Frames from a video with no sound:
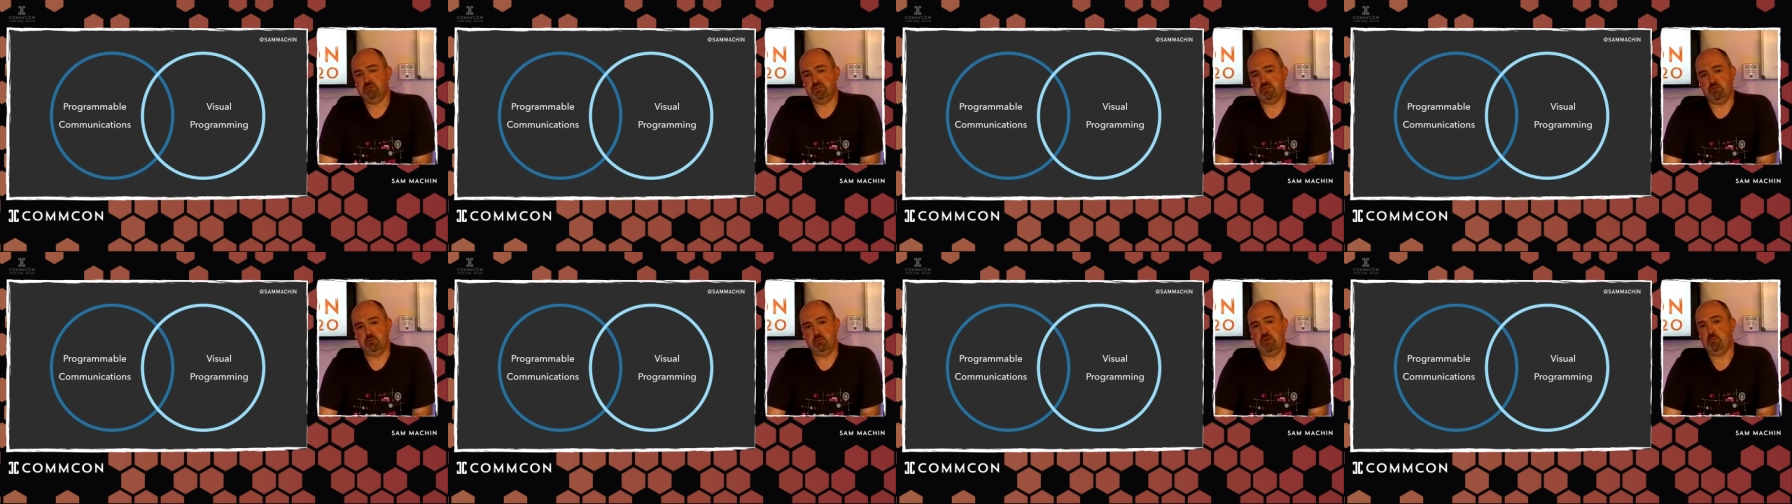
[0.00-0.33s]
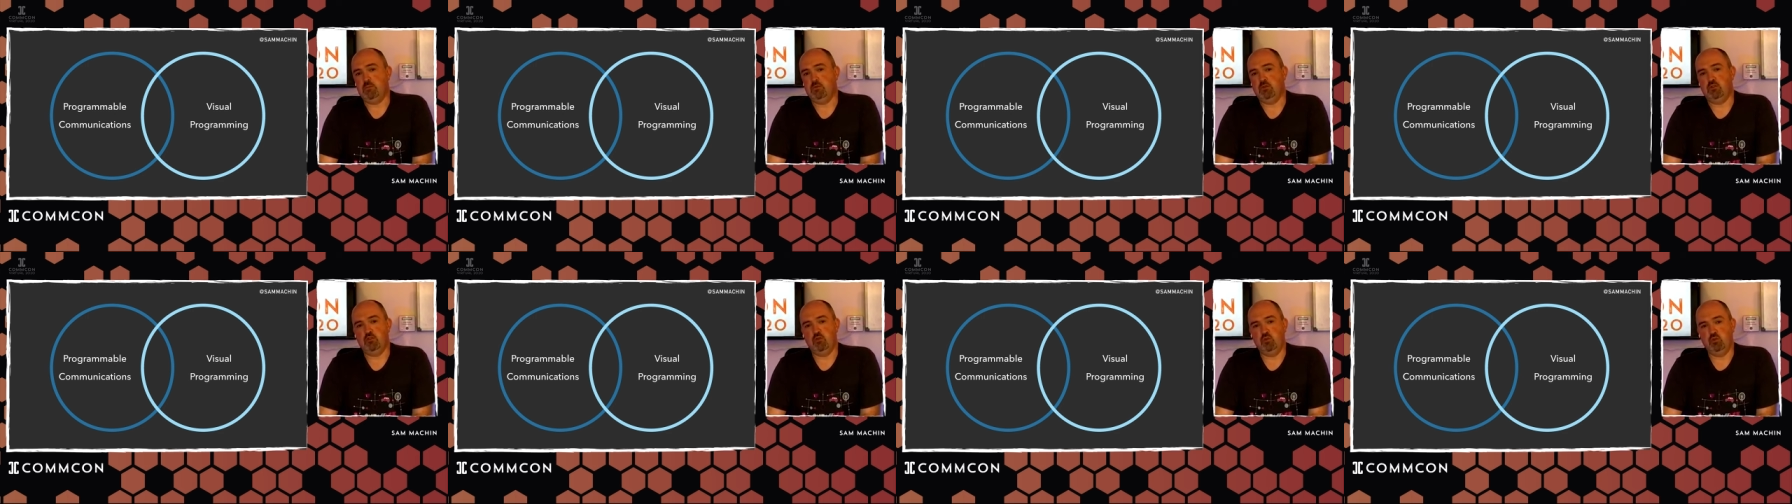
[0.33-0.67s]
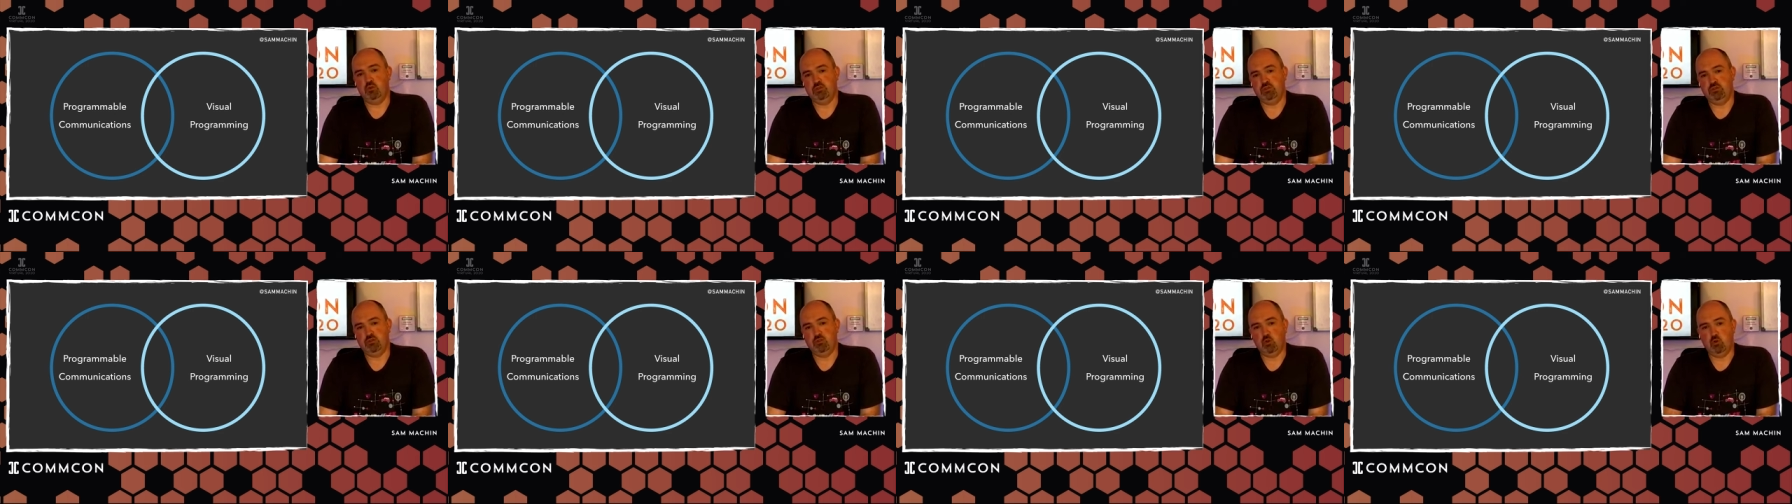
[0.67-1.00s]
to people who
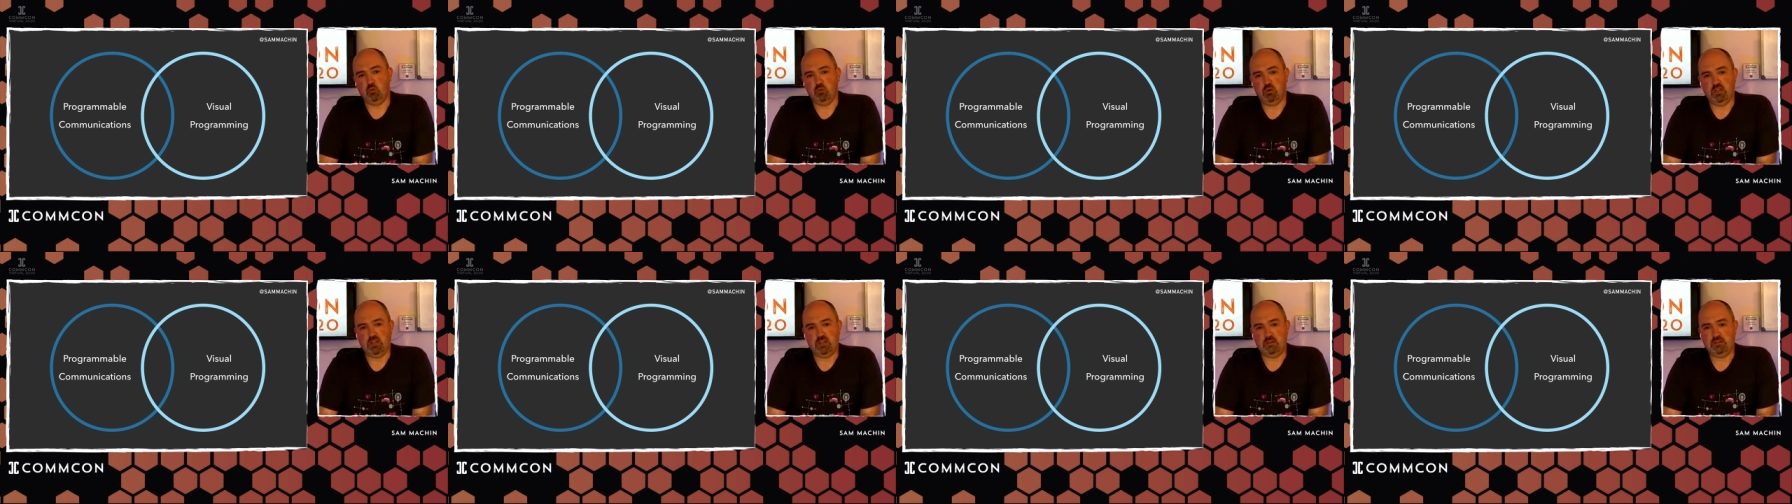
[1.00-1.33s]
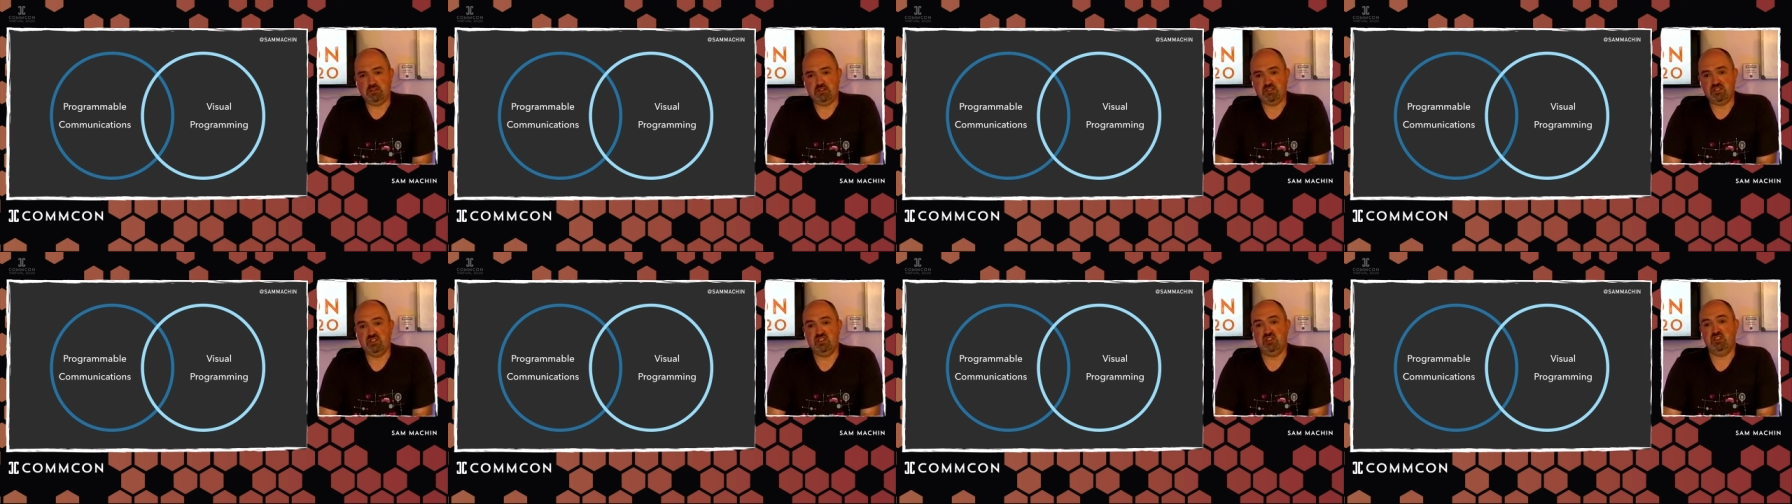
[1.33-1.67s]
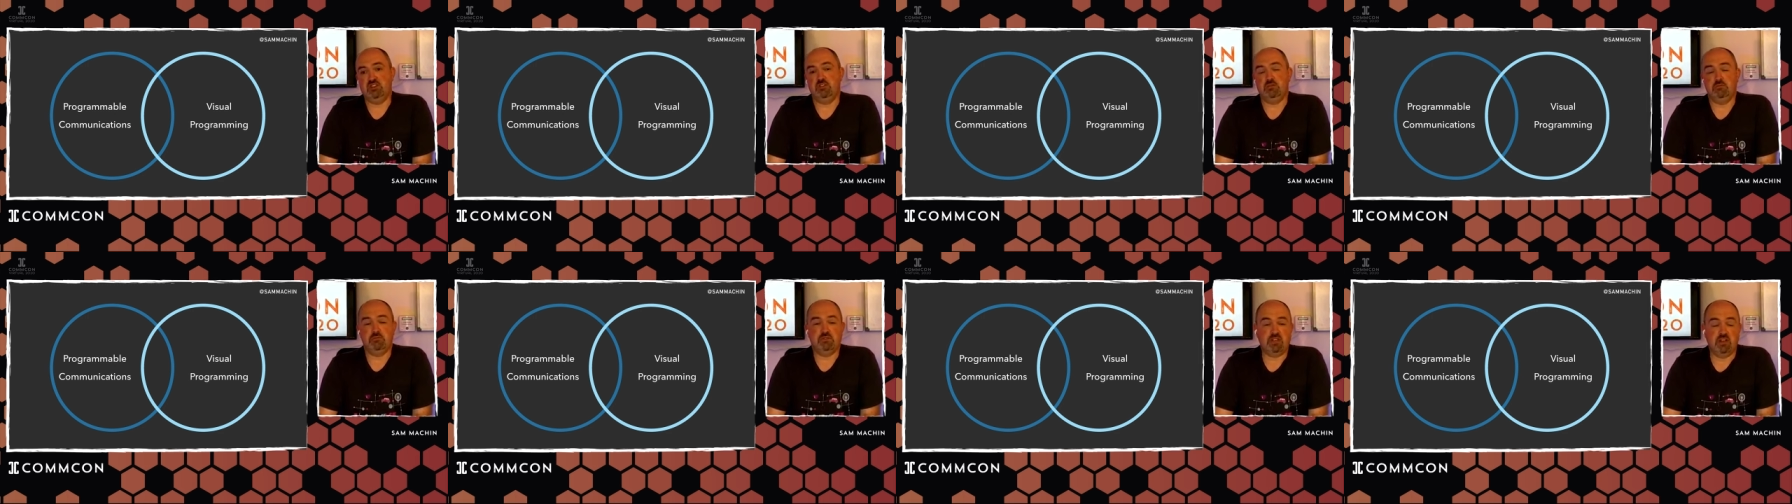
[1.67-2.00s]
wouldn't normally
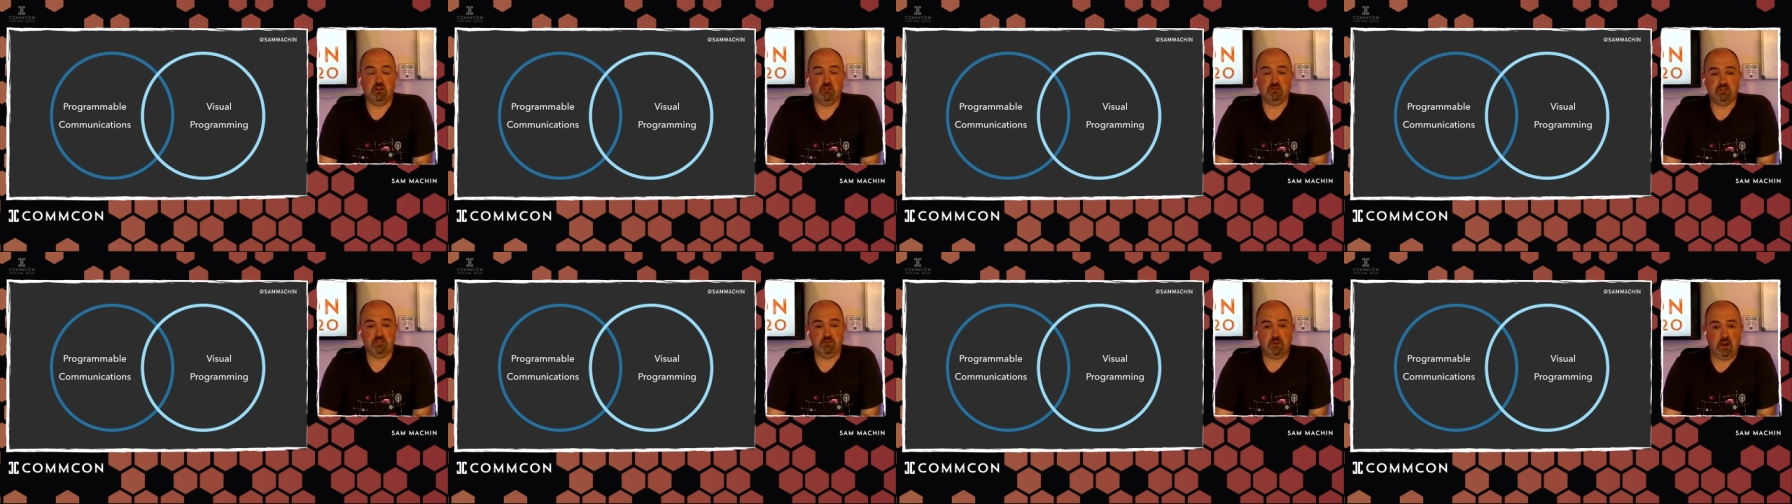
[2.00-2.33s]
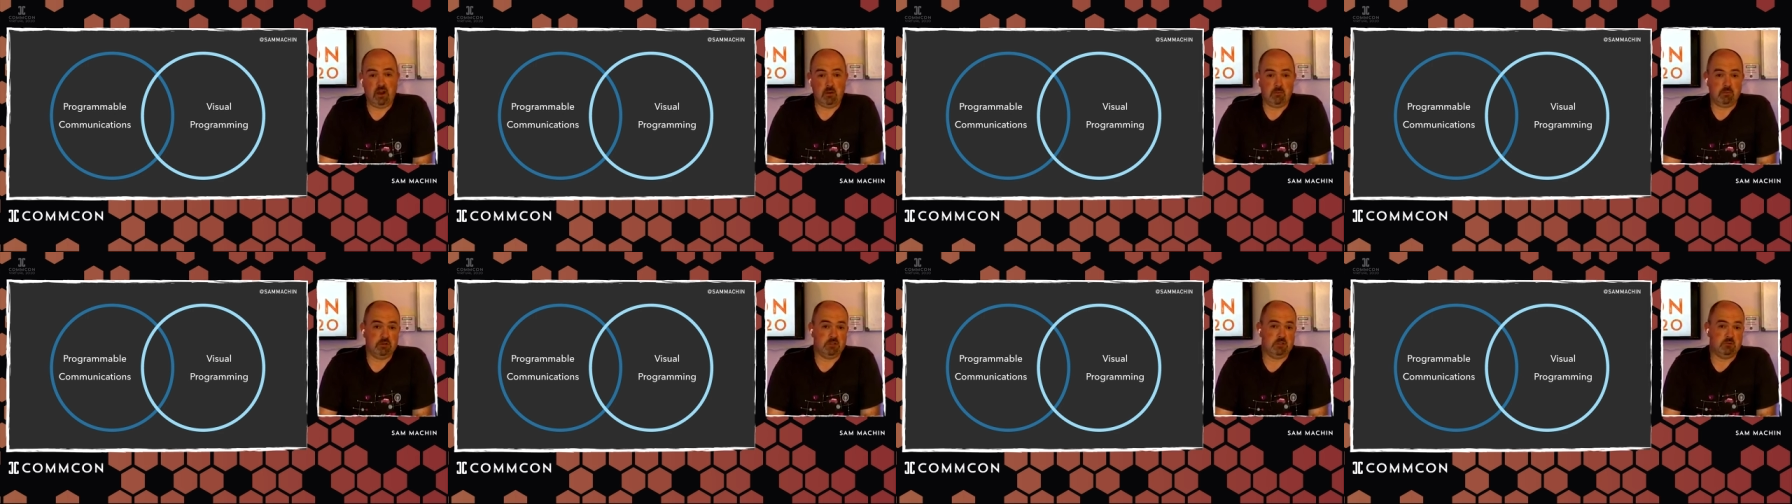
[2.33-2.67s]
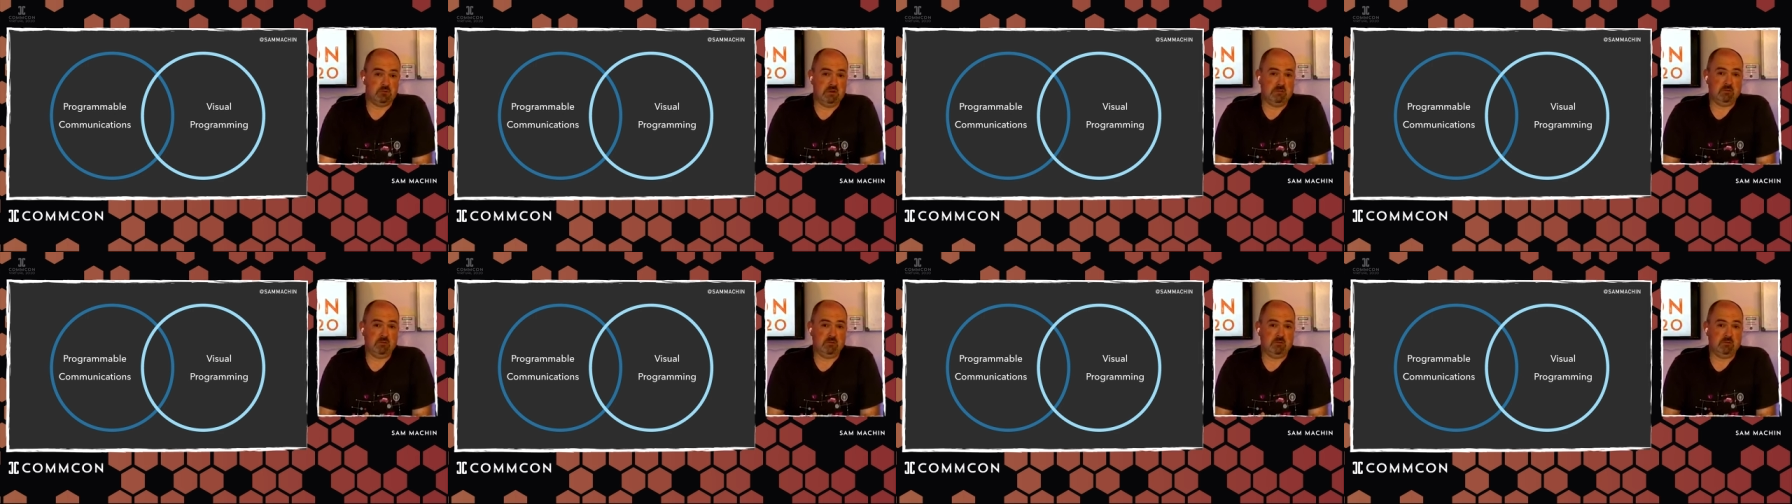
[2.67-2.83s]
consider themselves developers.